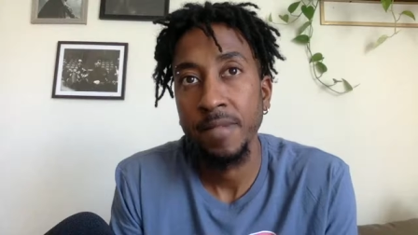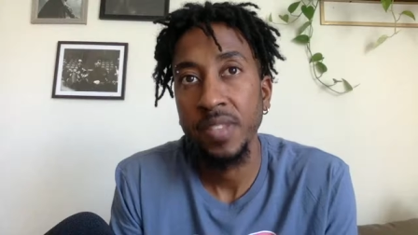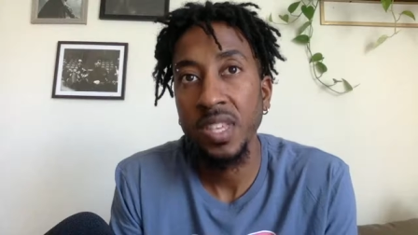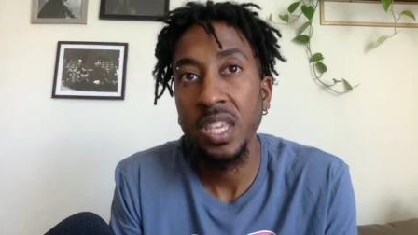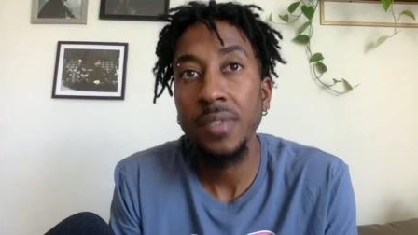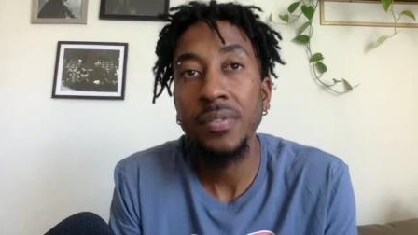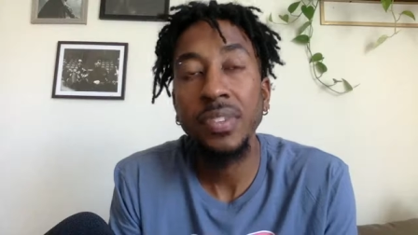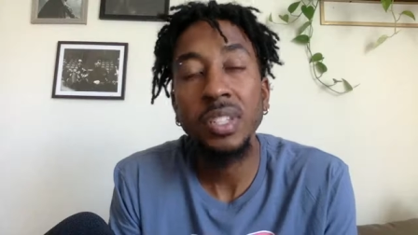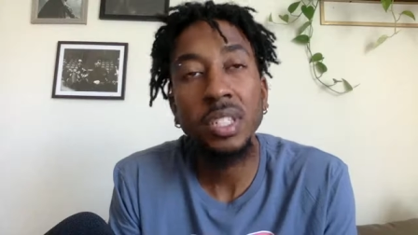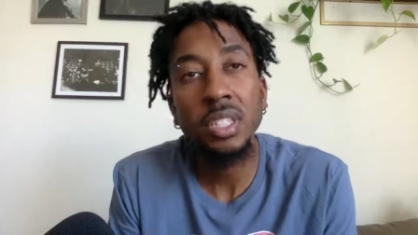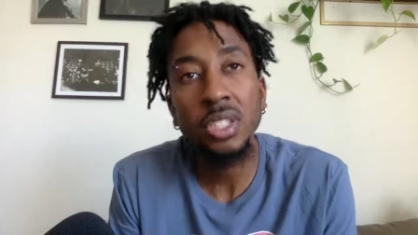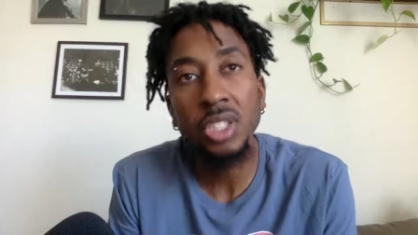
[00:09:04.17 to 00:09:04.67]

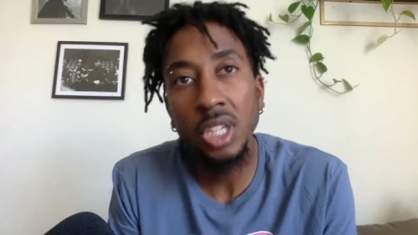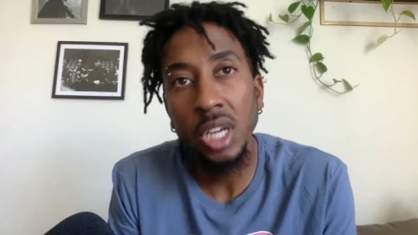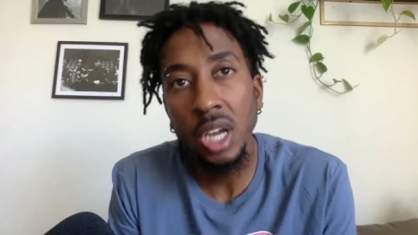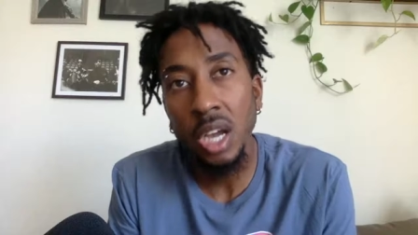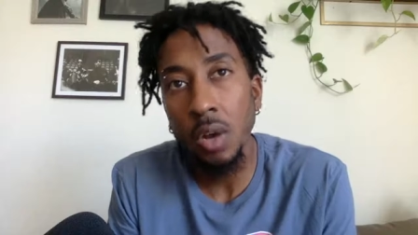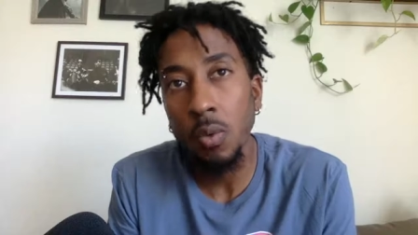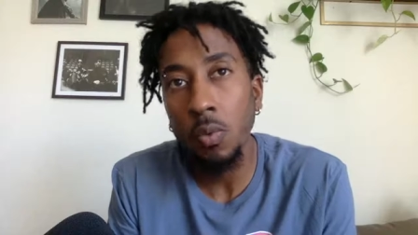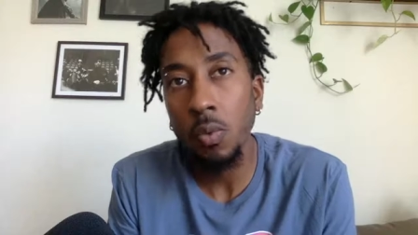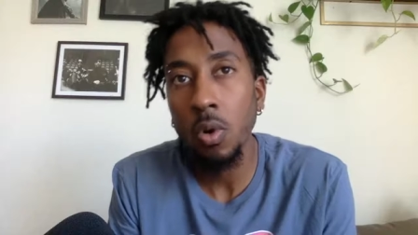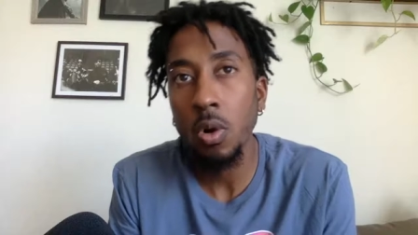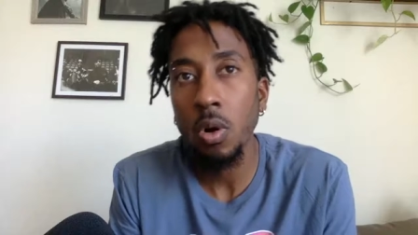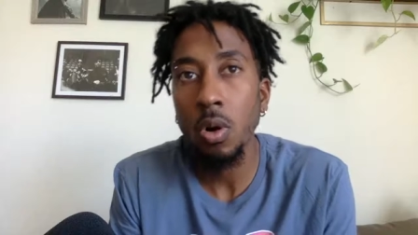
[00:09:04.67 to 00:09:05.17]
Give it to
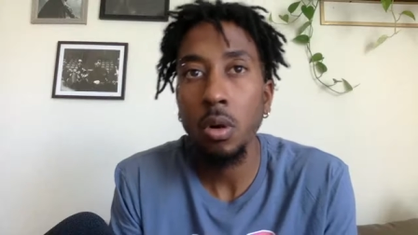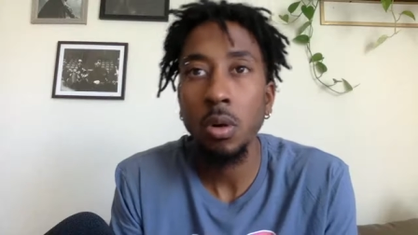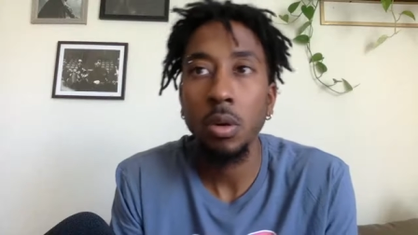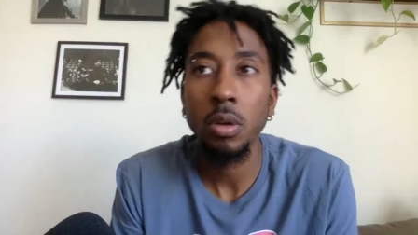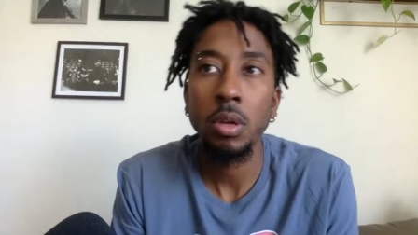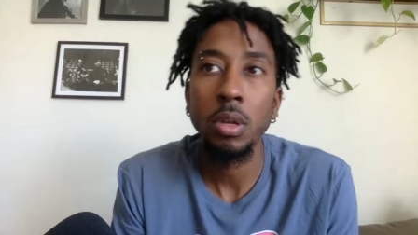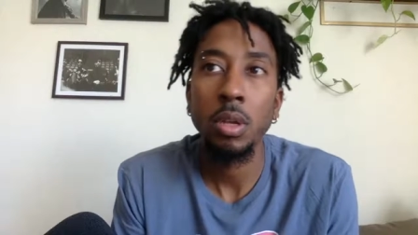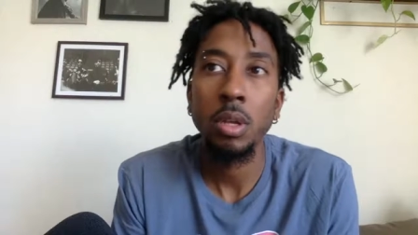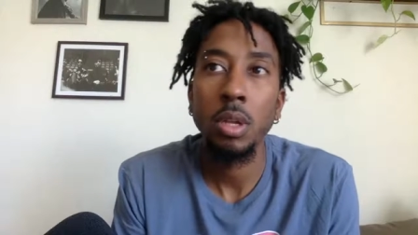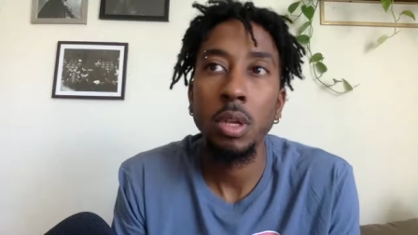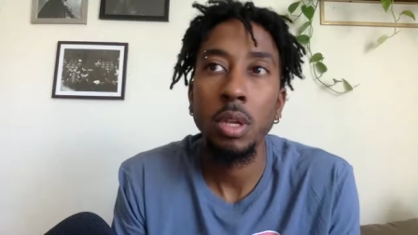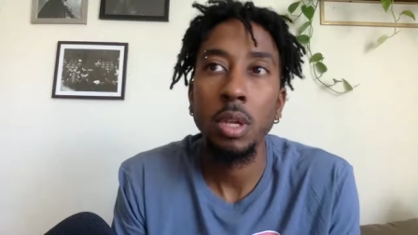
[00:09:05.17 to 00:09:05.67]
John Wall.
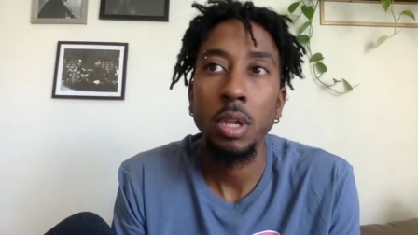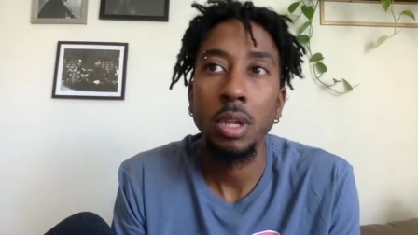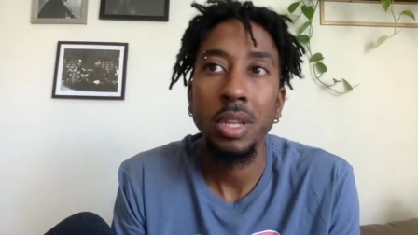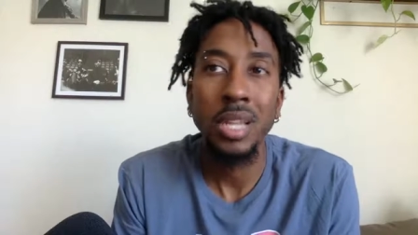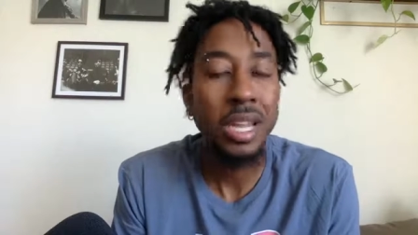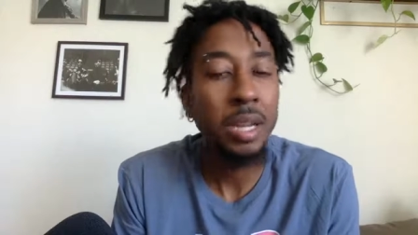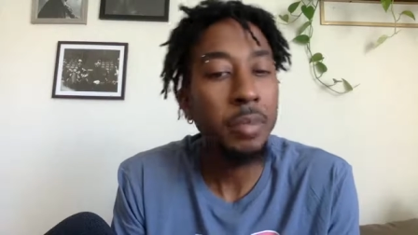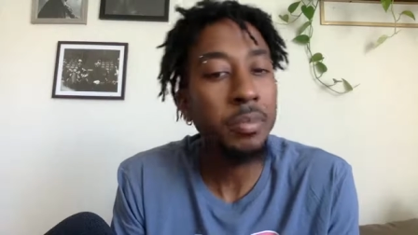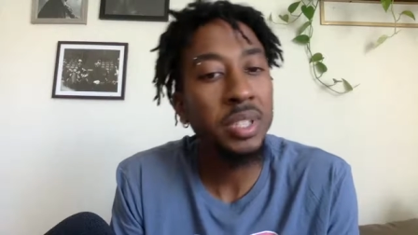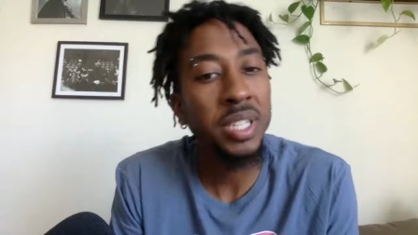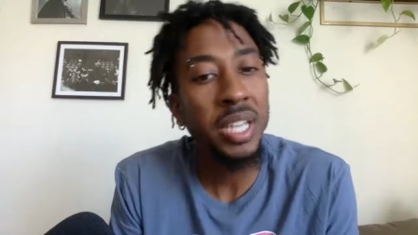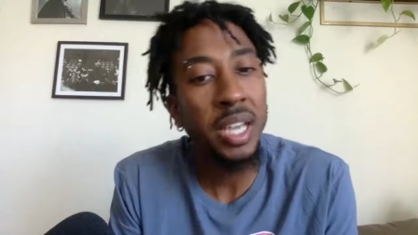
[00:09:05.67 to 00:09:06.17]

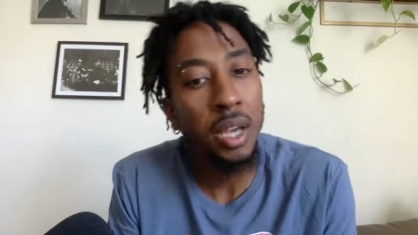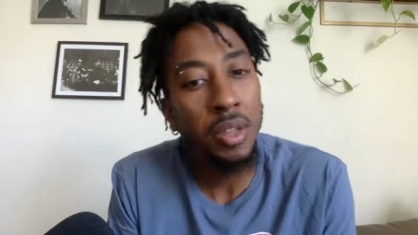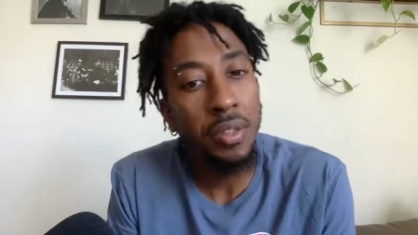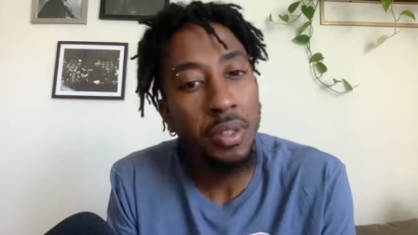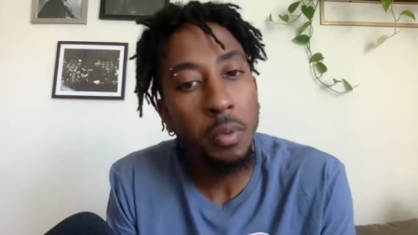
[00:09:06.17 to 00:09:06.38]
Let him tell